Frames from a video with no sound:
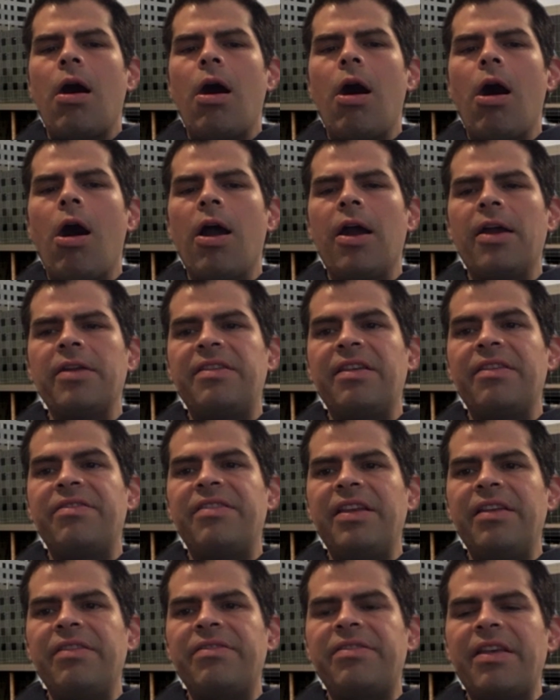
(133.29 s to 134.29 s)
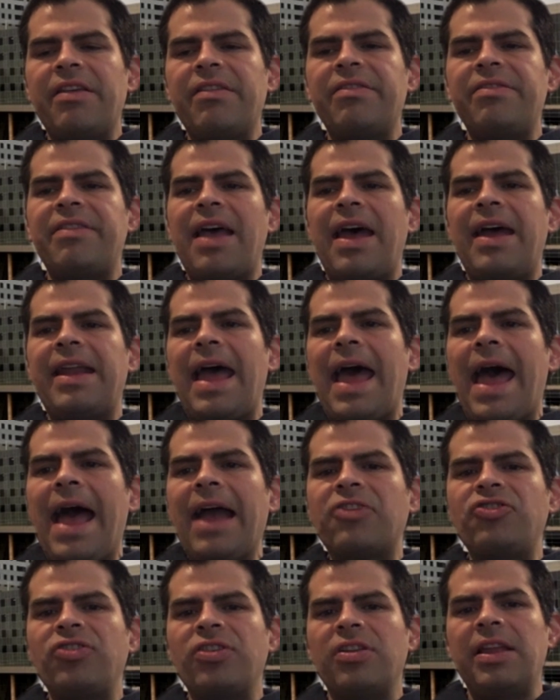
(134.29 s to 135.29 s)
are diseases that
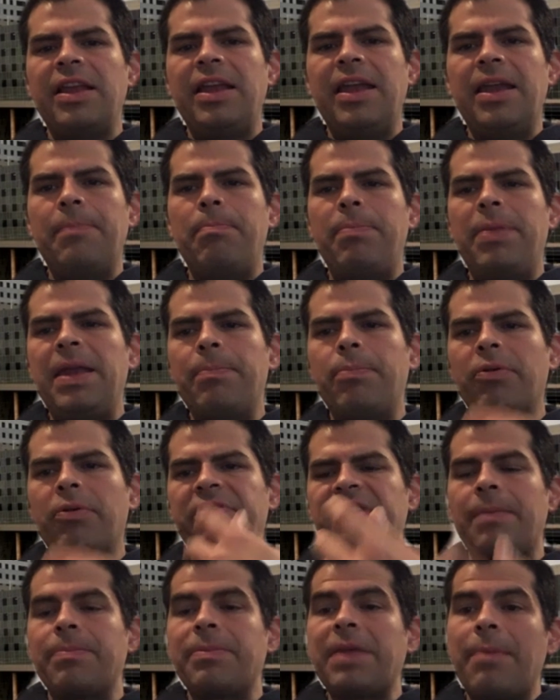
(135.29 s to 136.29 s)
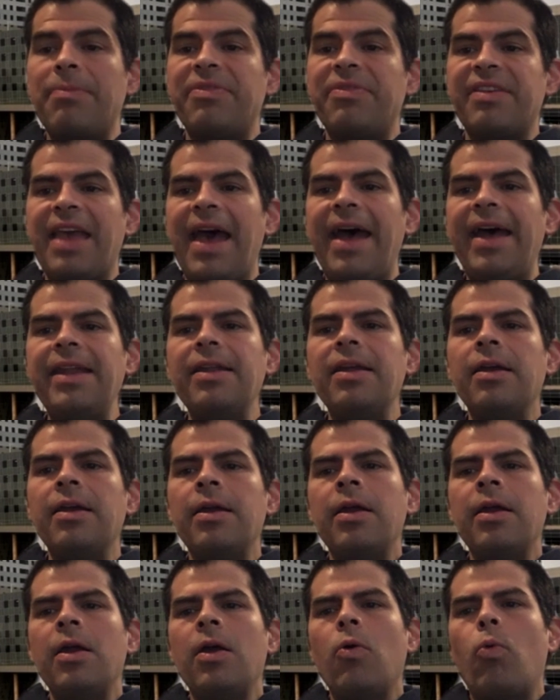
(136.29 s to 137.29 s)
actually people sometimes get
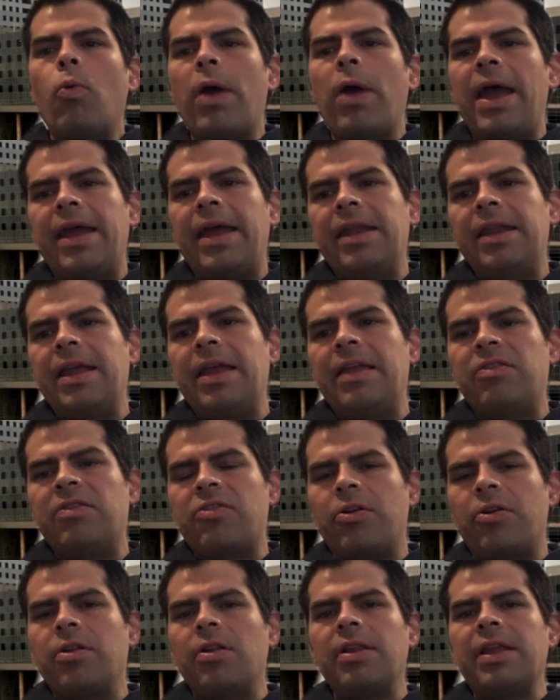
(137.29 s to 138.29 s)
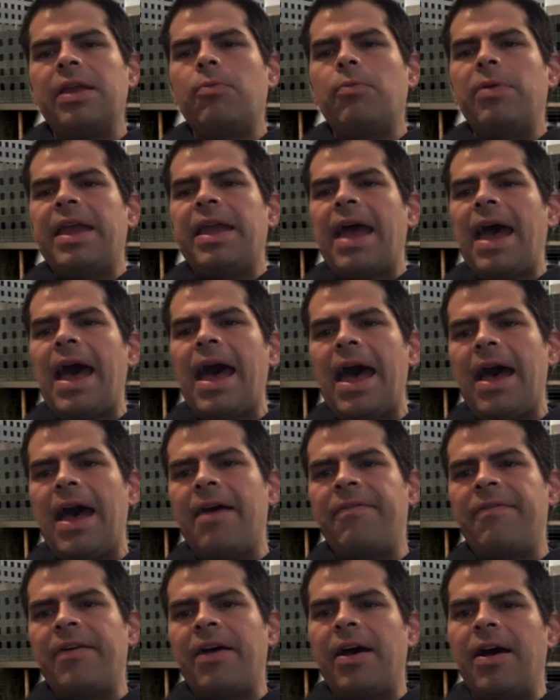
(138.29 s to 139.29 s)
when internally we
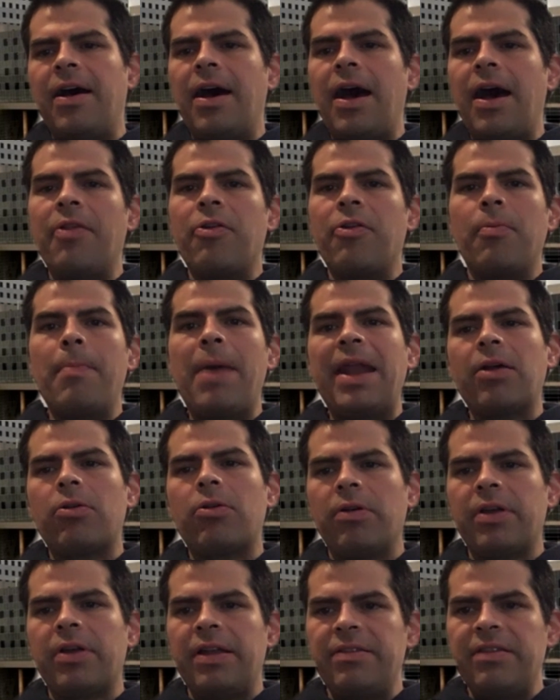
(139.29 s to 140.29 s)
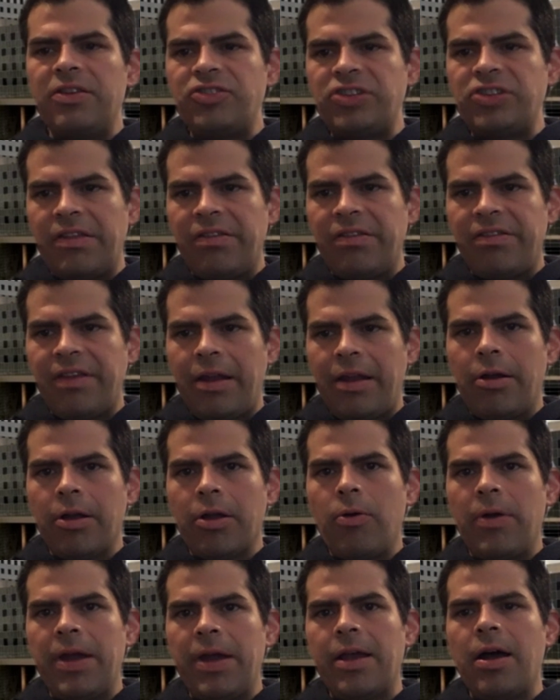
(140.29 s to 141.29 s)
have other medical conditions that are
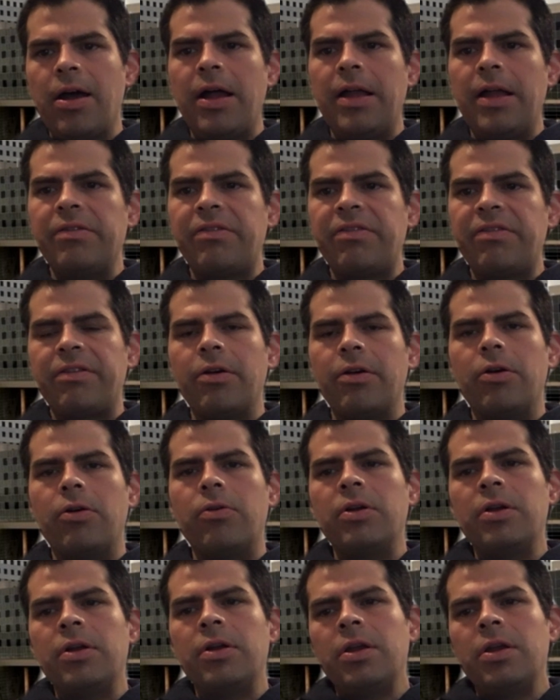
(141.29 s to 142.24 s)
going on. So,